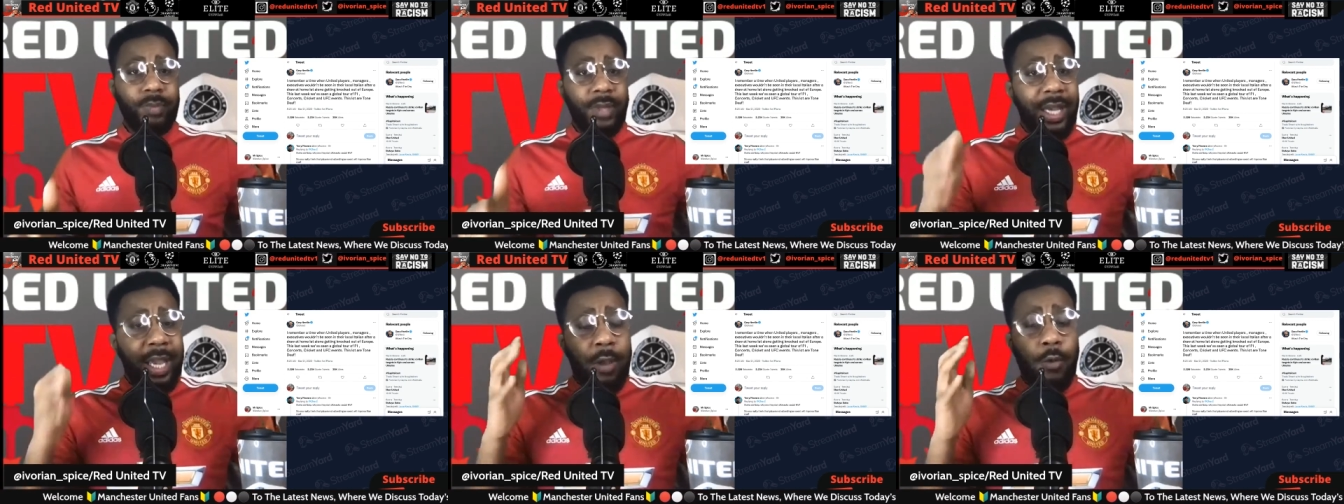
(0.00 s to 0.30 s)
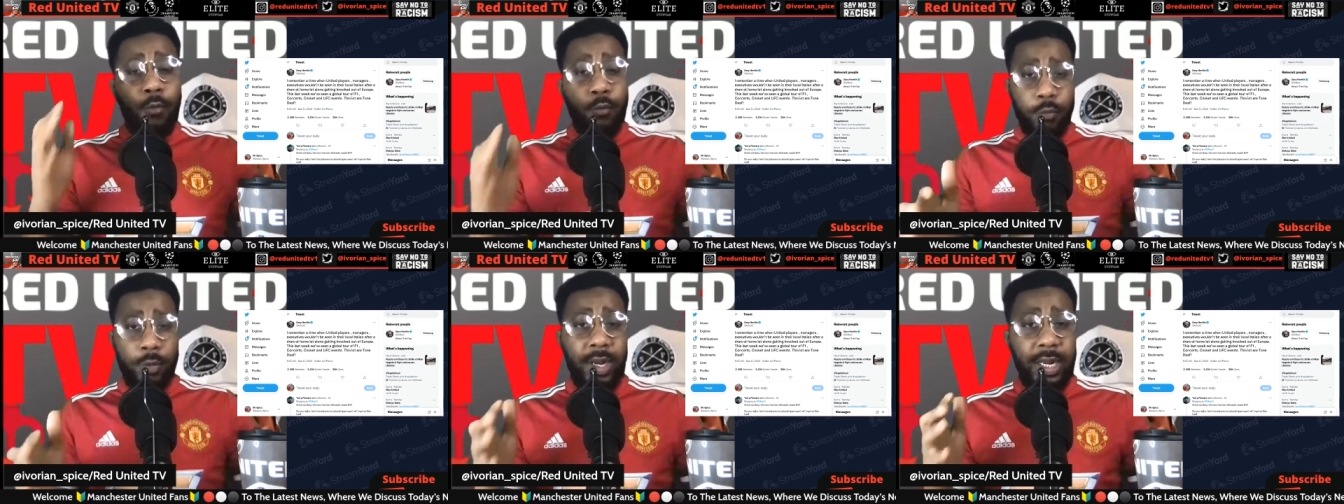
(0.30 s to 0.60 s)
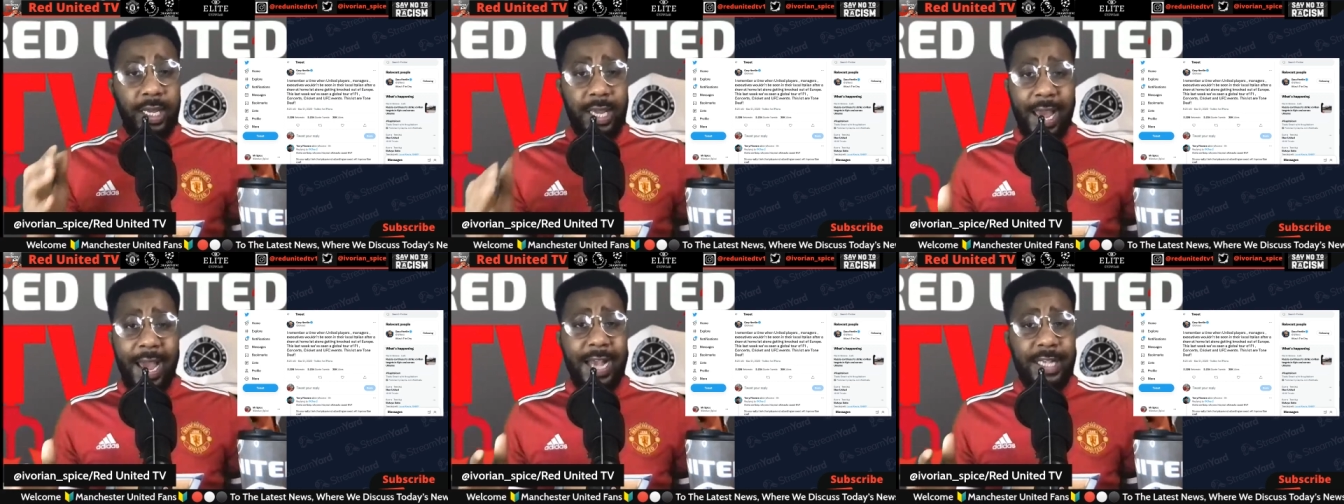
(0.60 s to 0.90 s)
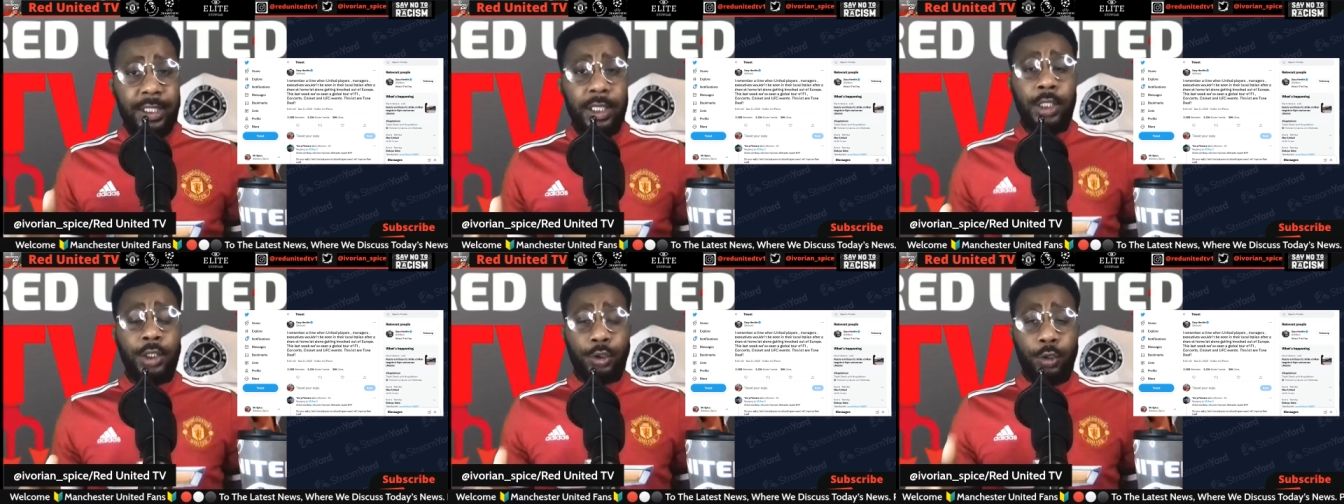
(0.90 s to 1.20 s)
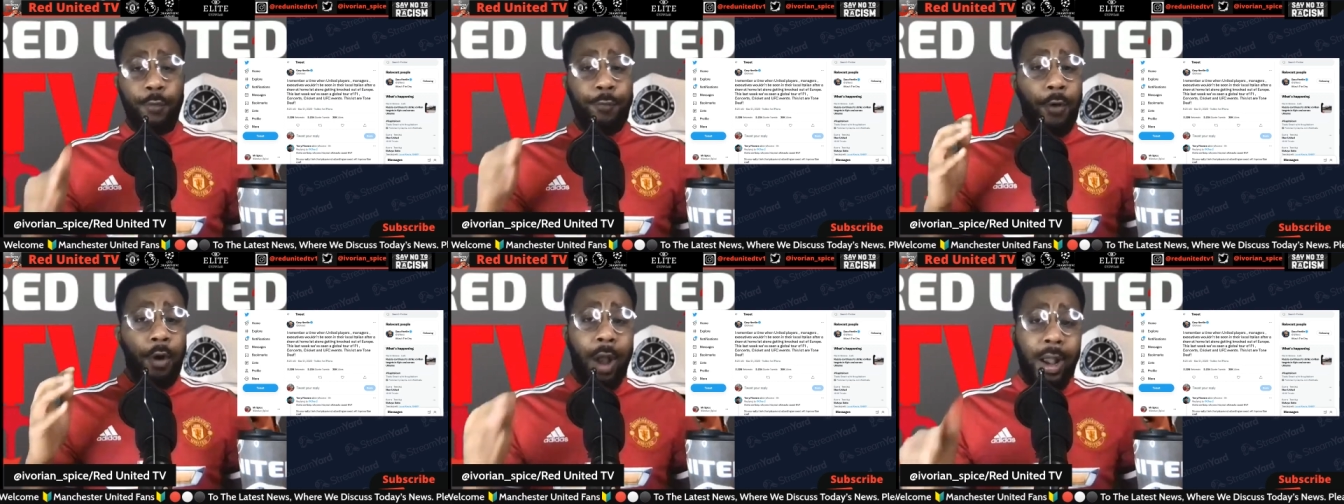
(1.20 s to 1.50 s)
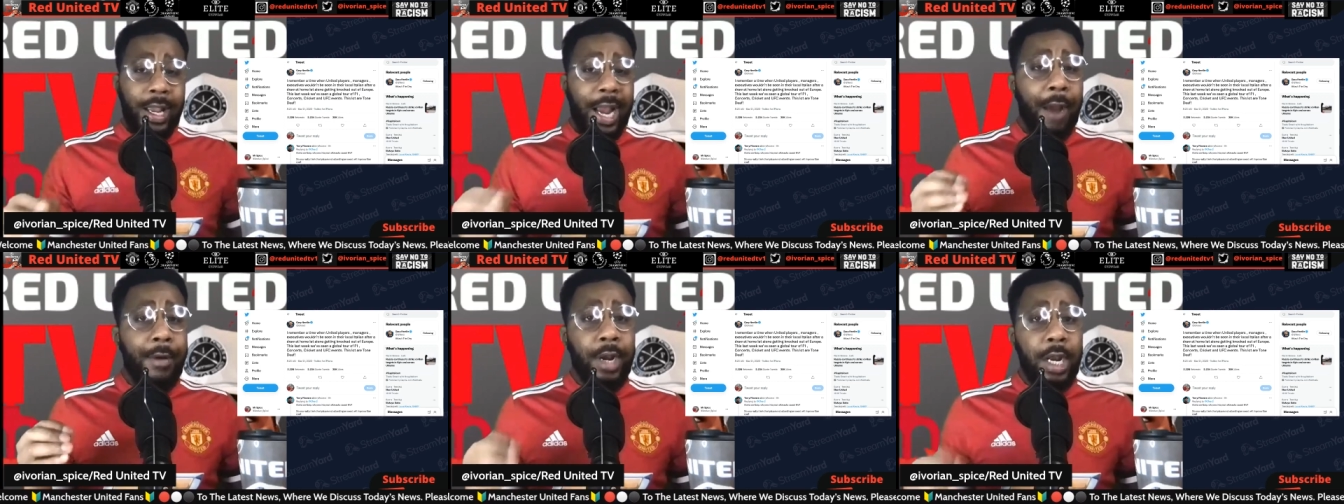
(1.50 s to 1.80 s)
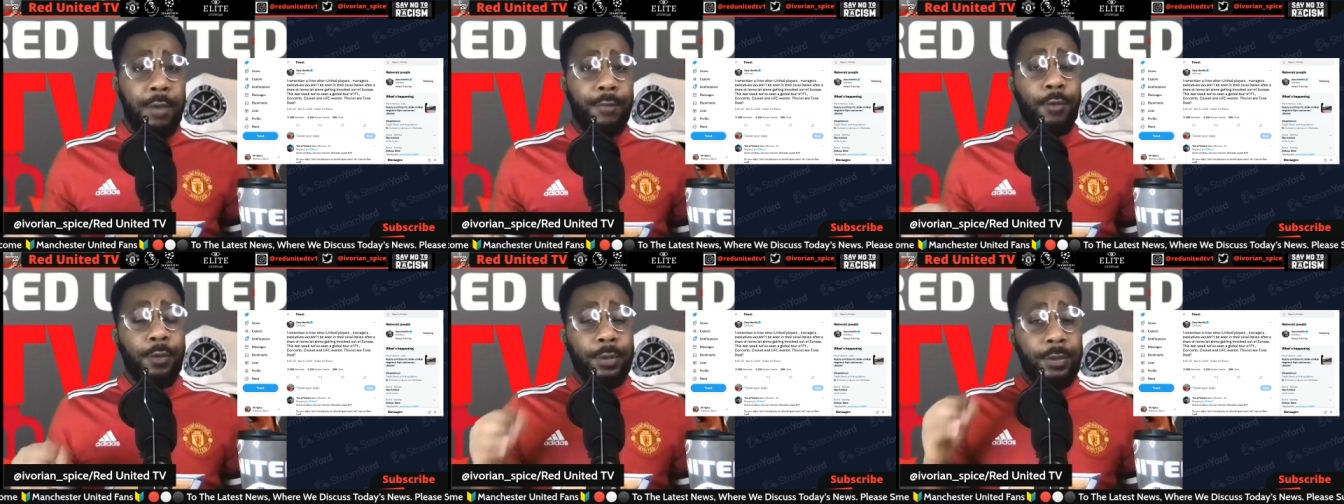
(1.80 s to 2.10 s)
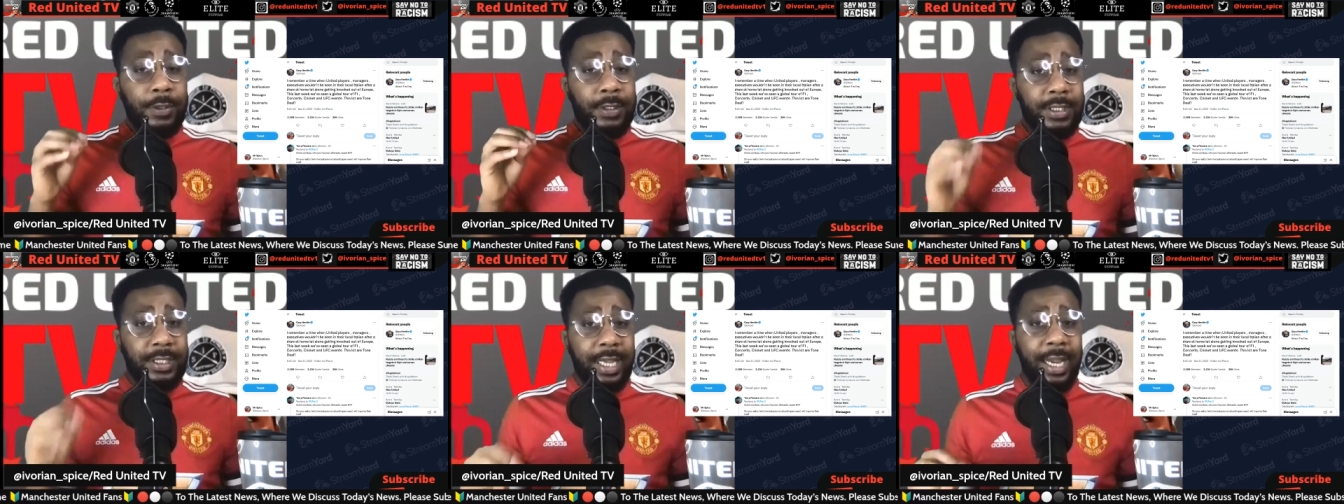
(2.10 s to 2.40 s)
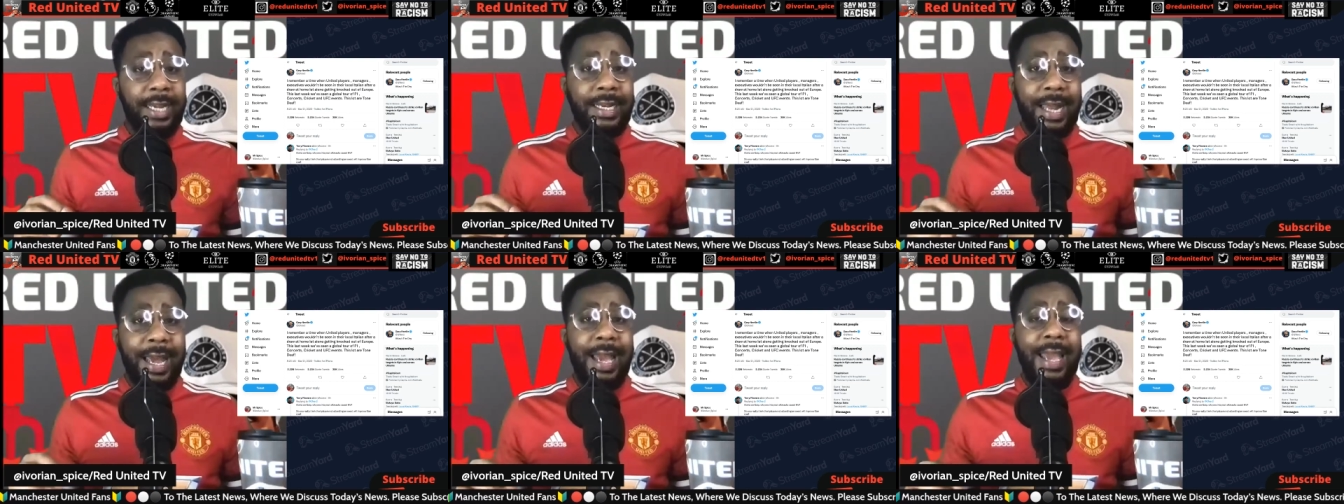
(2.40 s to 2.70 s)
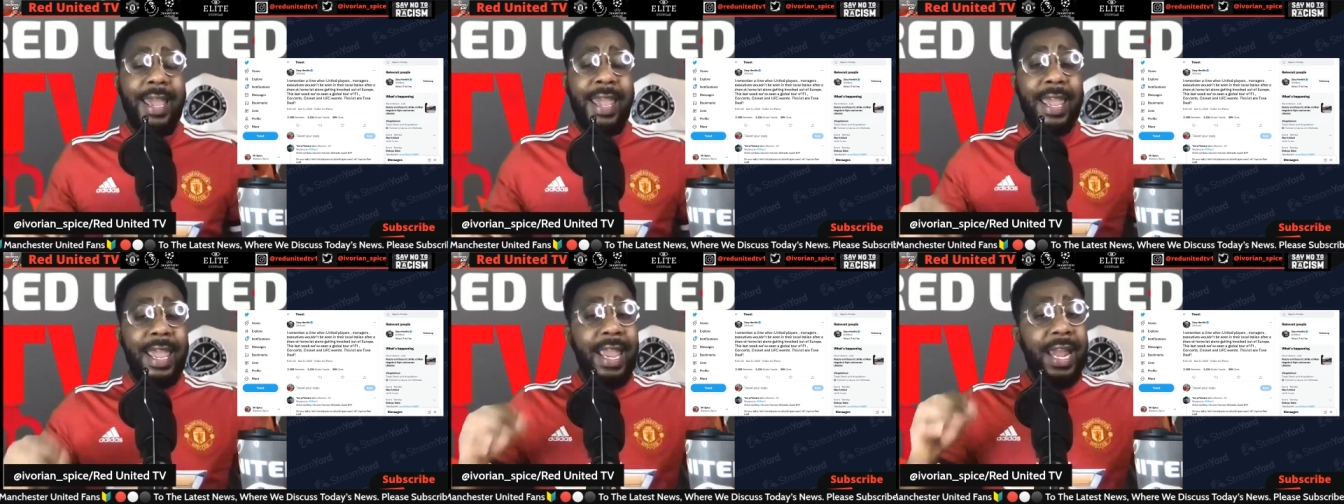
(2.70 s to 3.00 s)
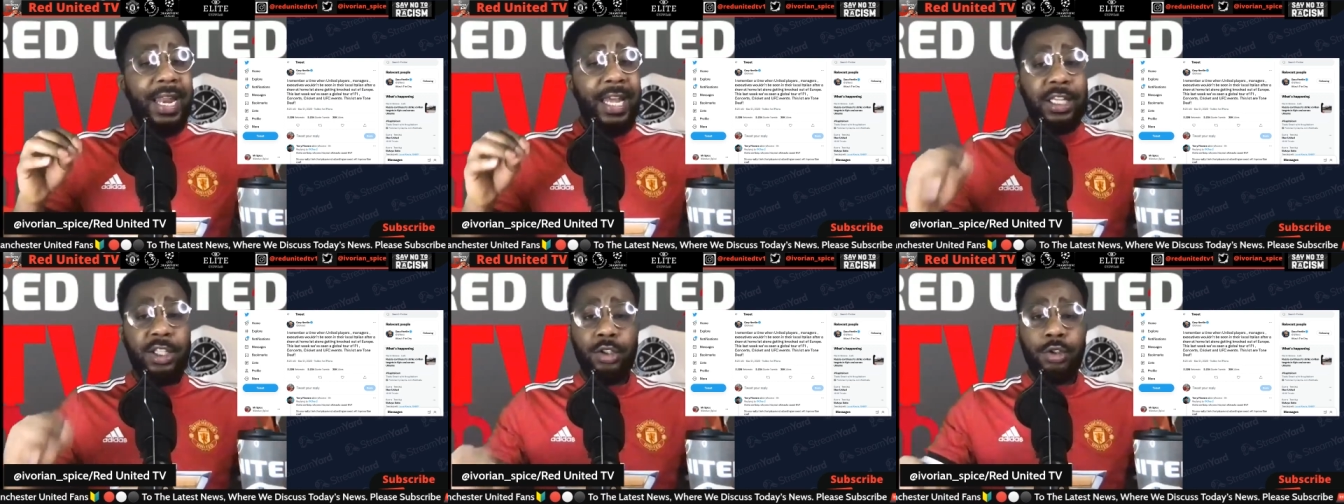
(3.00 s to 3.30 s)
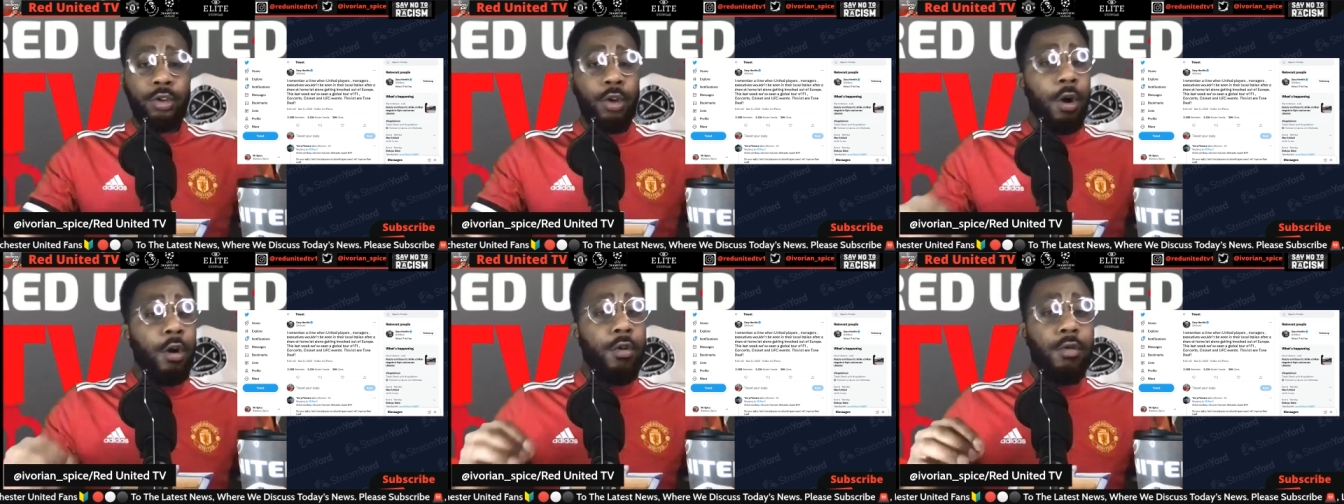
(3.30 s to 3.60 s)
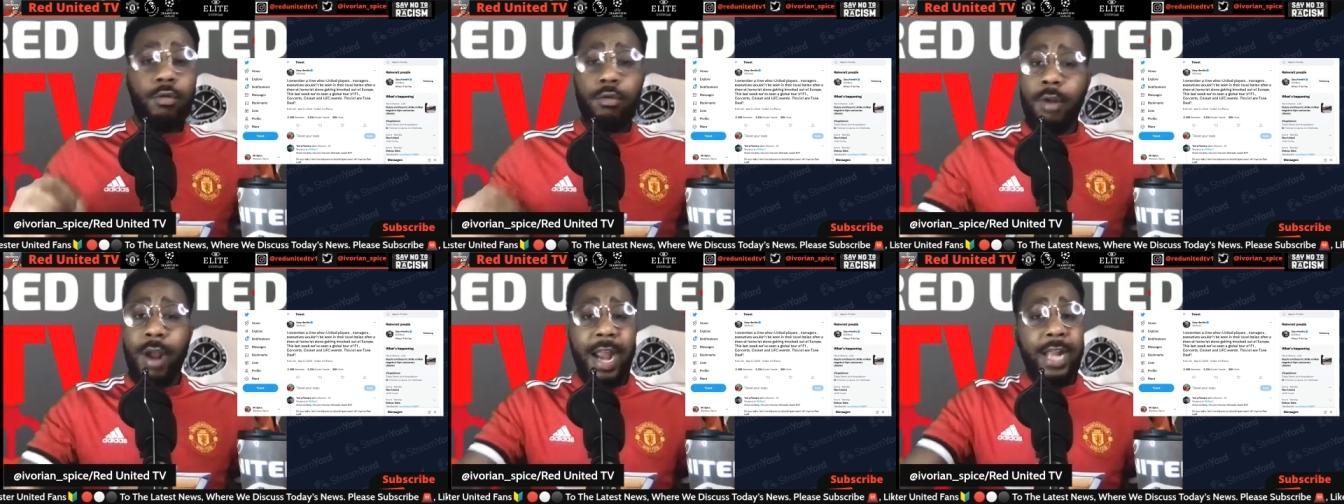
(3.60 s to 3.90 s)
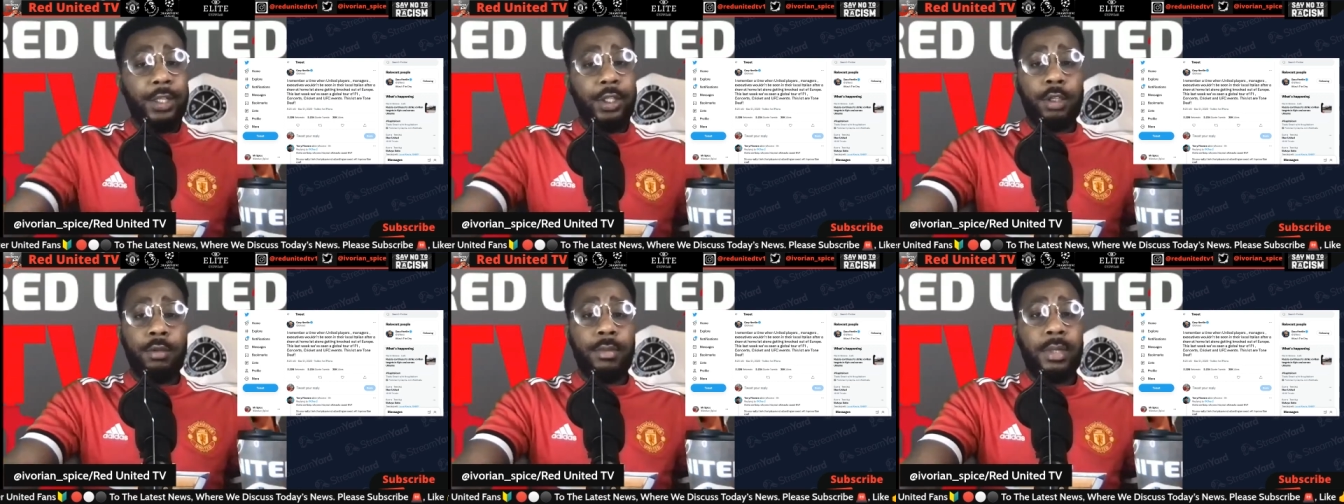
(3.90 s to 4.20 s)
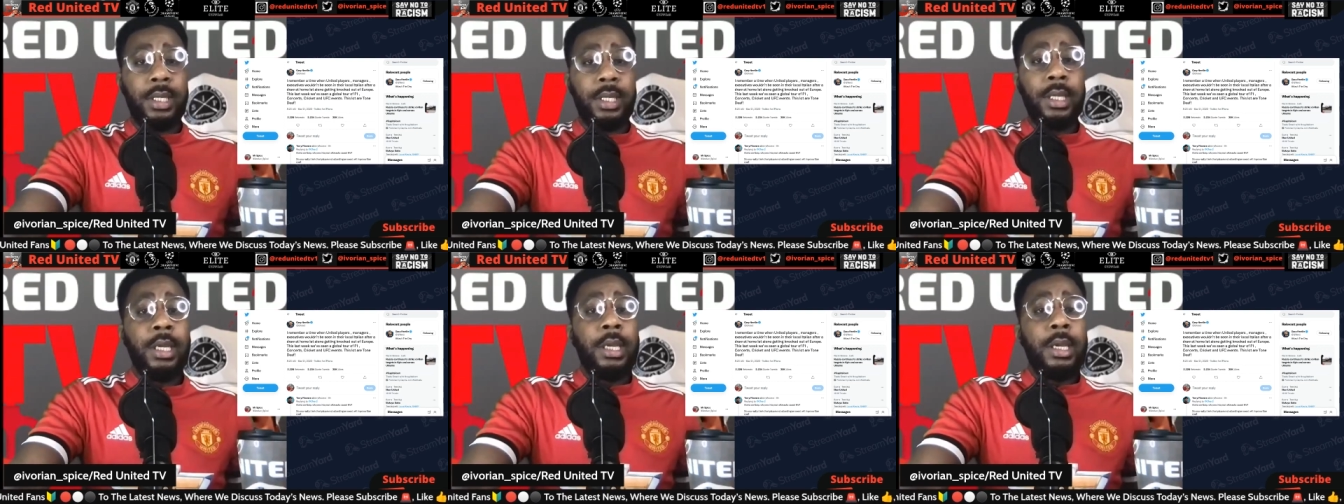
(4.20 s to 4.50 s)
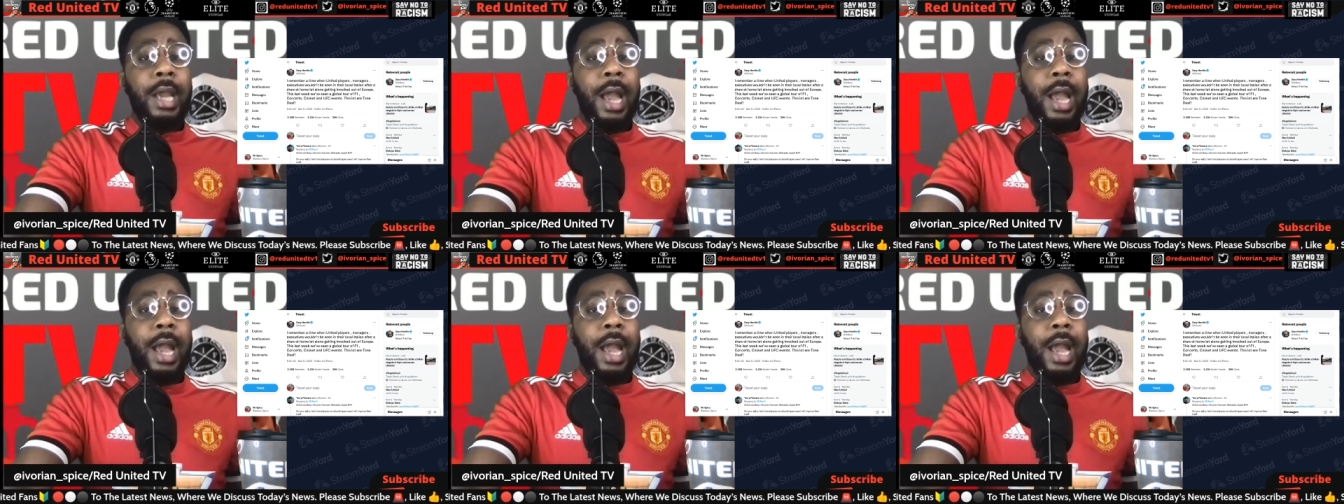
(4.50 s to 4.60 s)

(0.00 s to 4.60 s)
It really has. So for Gary Neville to say that, it is not right to me.